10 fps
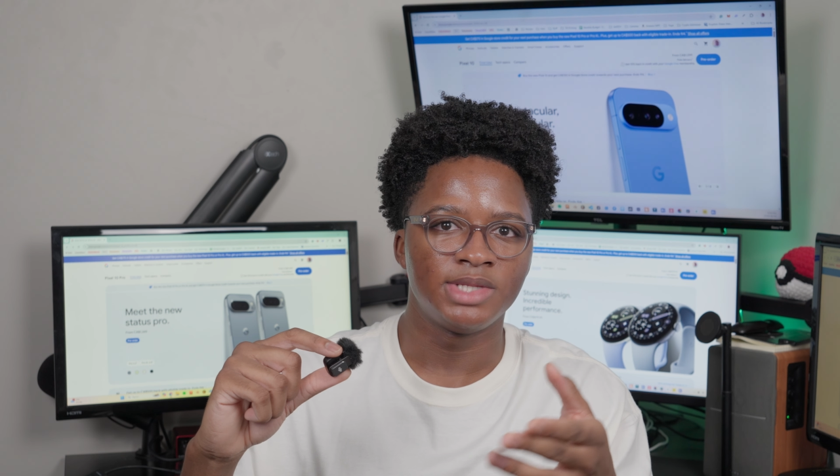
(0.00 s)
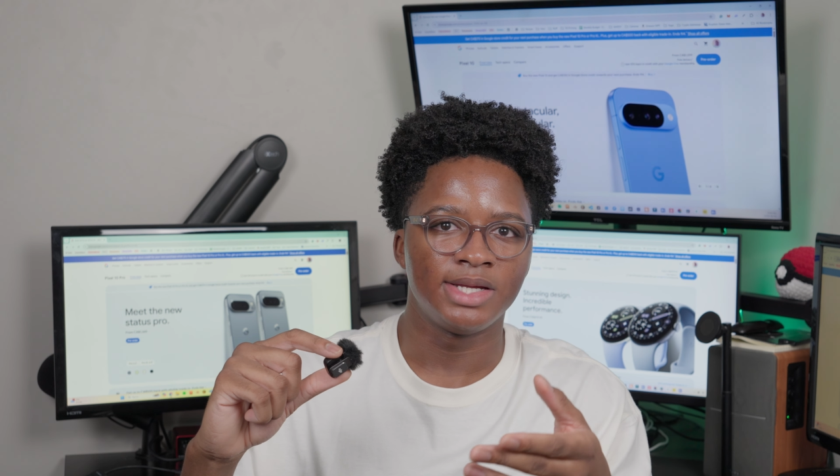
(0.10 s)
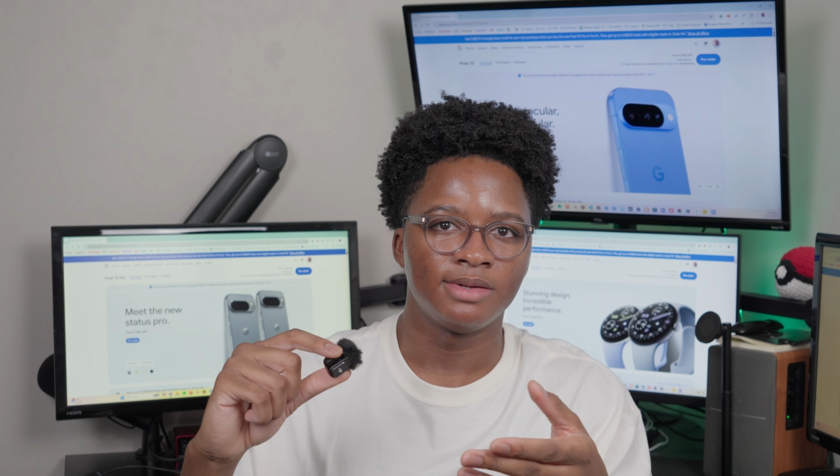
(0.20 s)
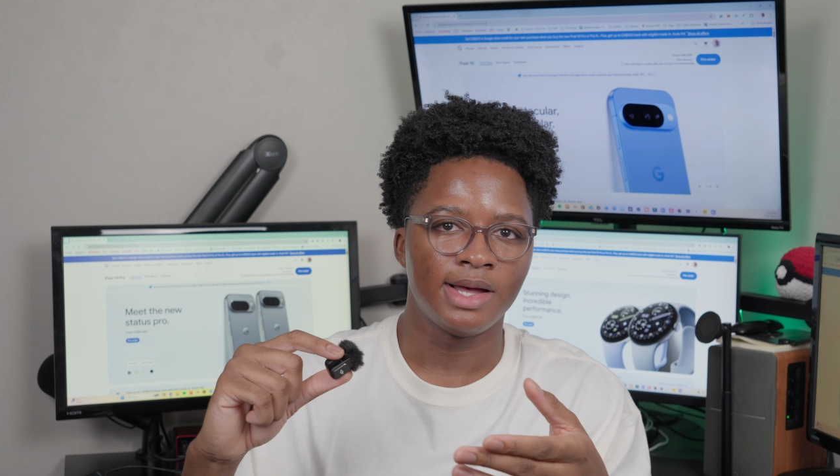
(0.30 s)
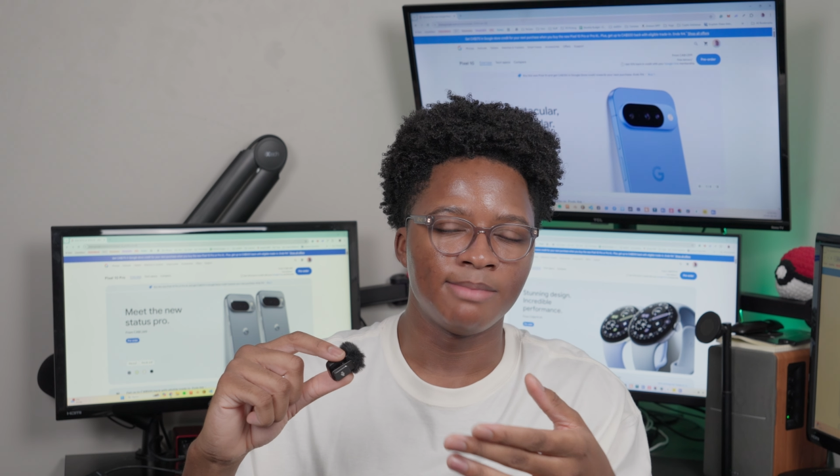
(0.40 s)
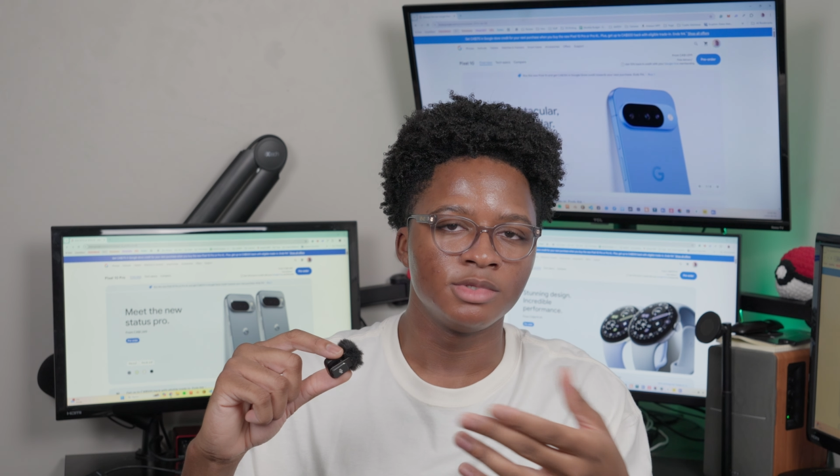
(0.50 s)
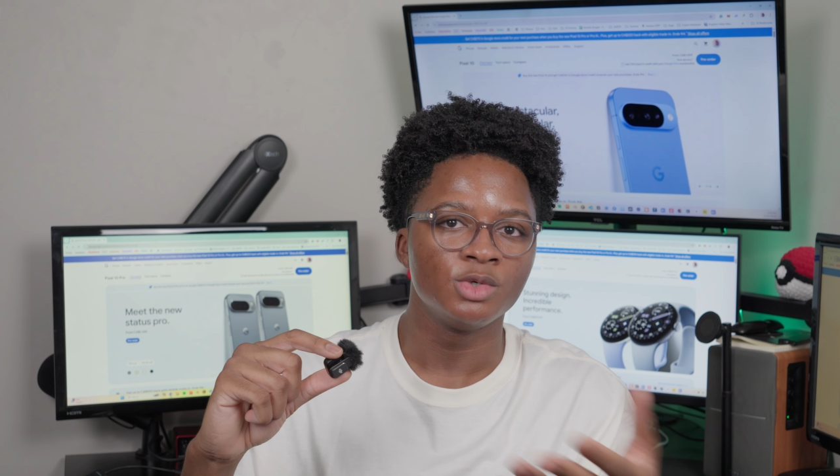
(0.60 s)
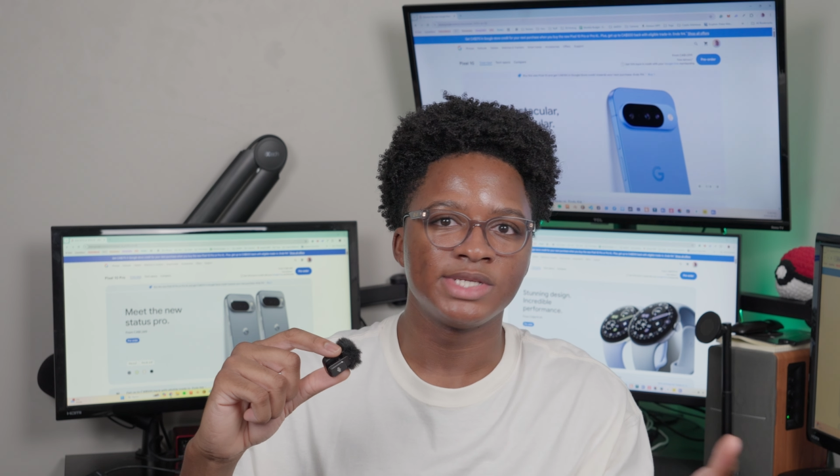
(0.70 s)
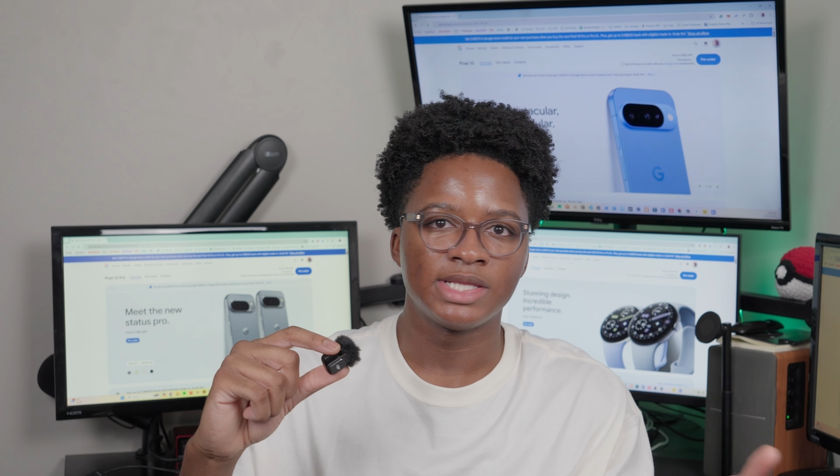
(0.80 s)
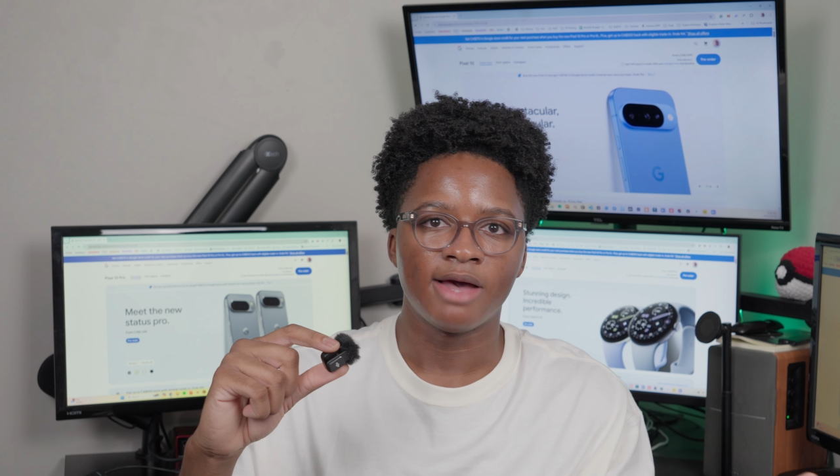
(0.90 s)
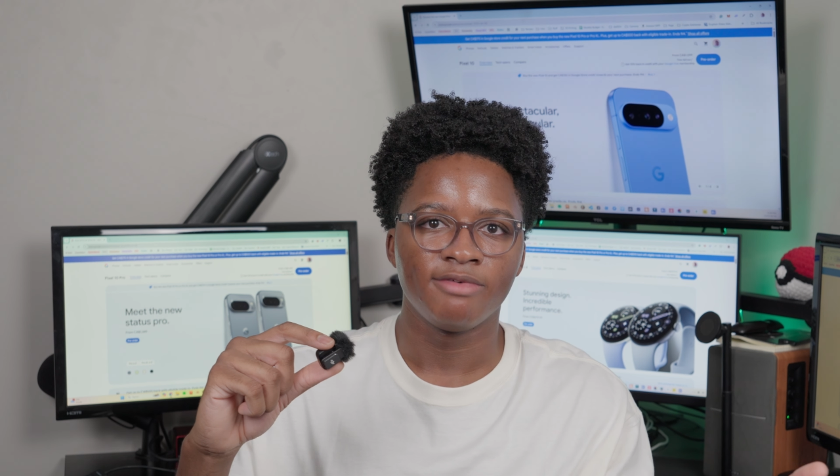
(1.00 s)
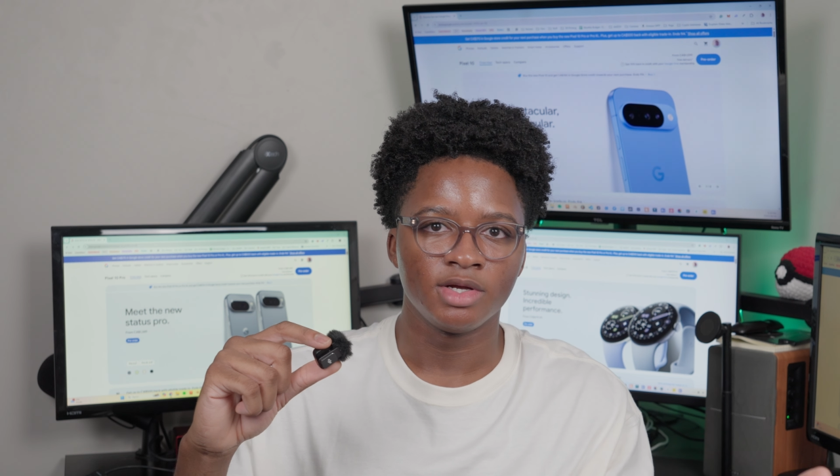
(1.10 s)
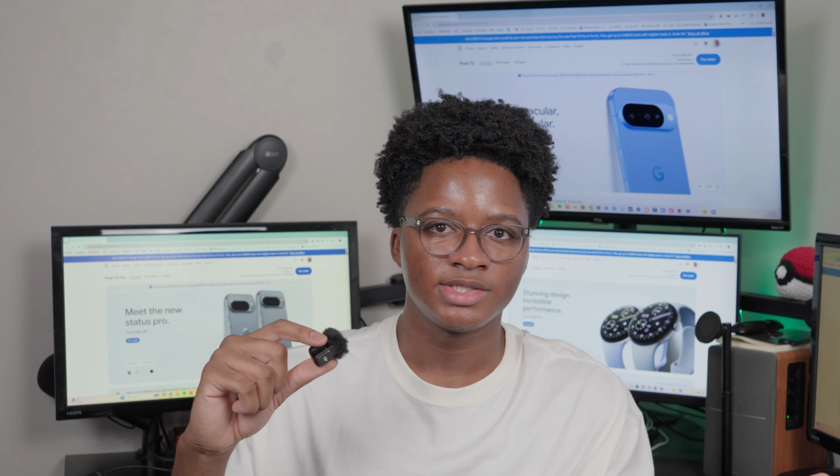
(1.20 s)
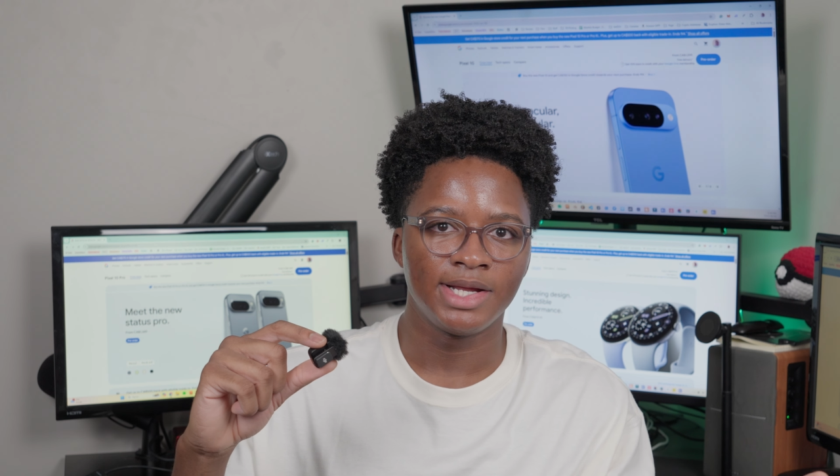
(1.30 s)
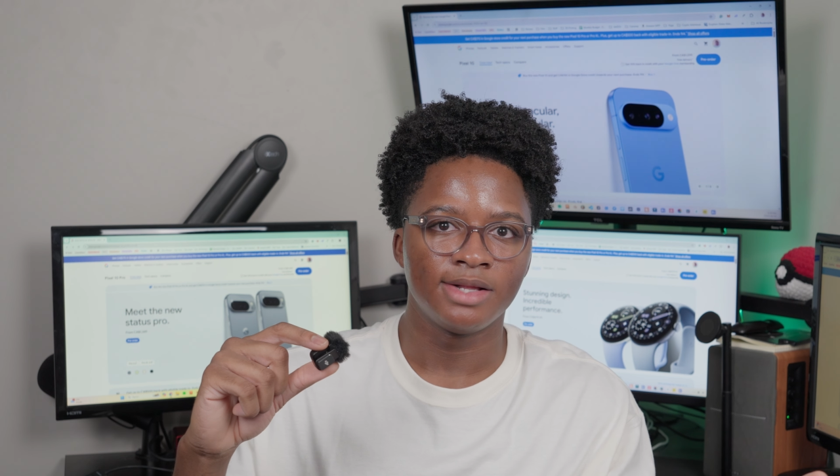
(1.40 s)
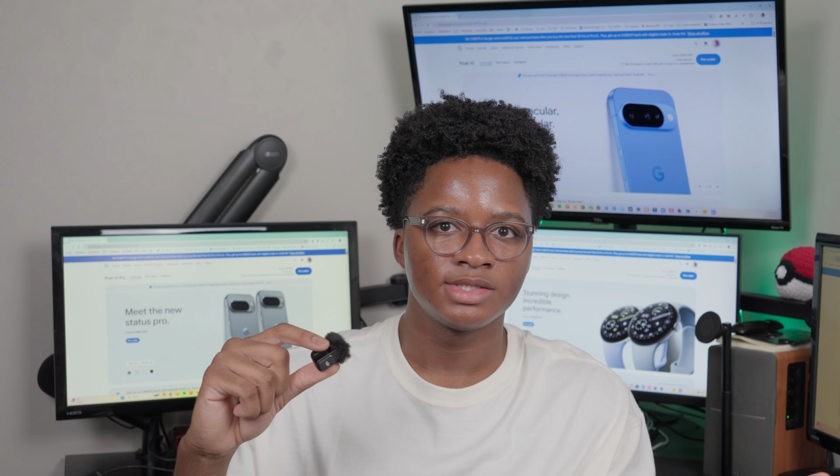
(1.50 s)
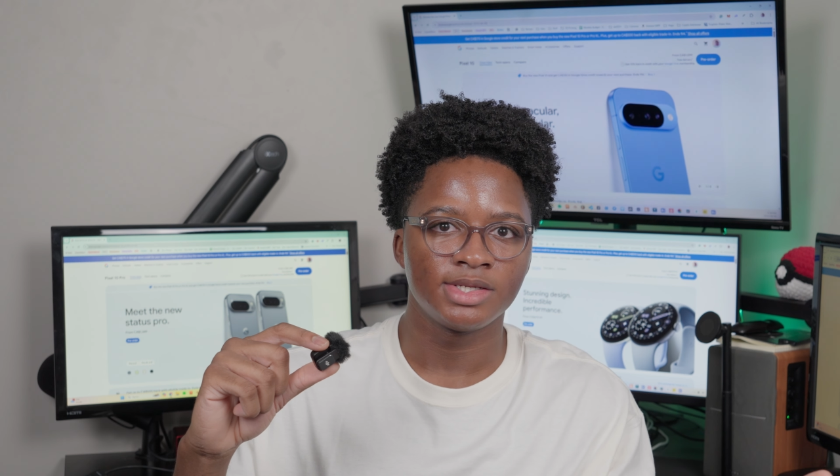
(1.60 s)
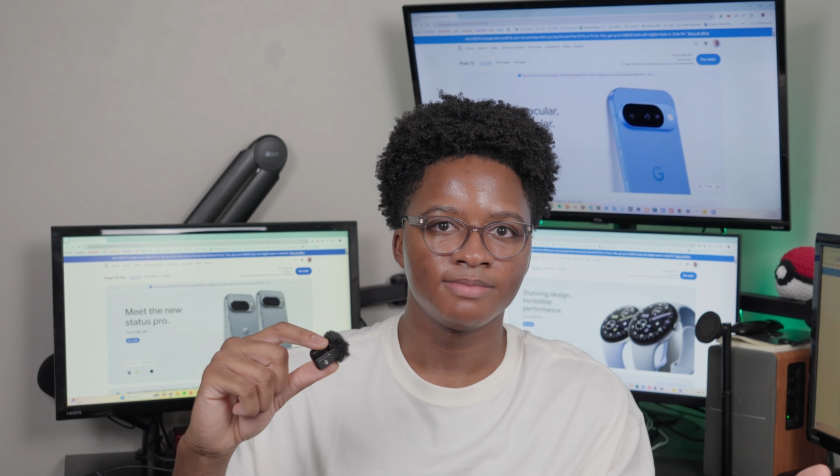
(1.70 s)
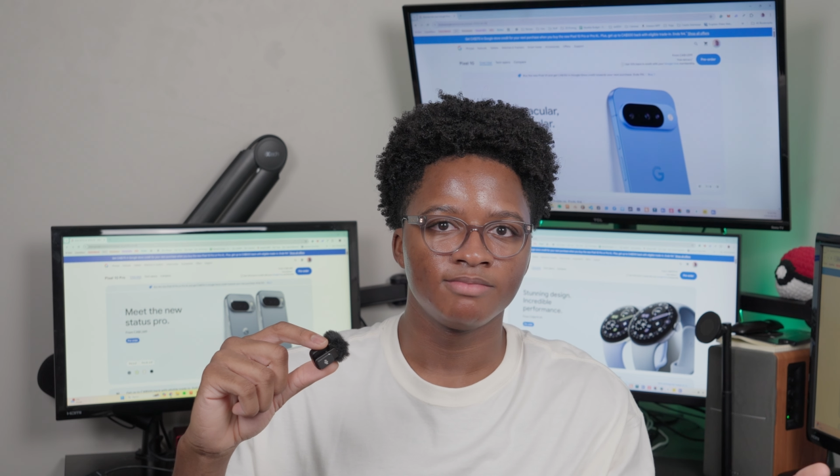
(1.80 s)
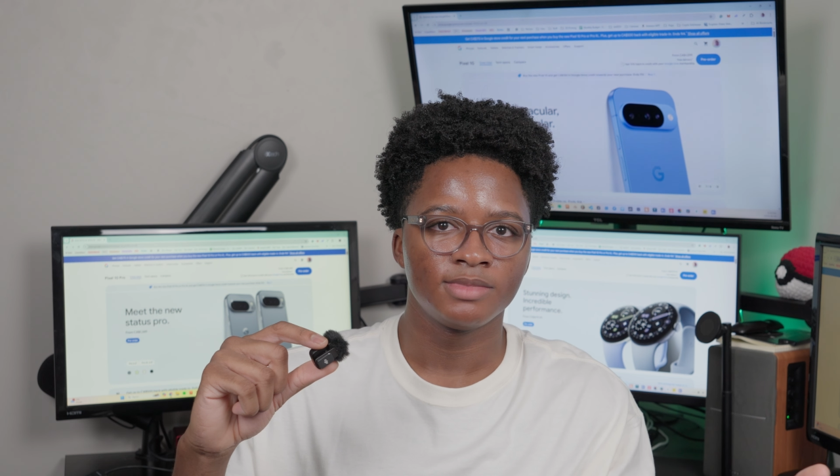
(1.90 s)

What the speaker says: then I'm losing that functionality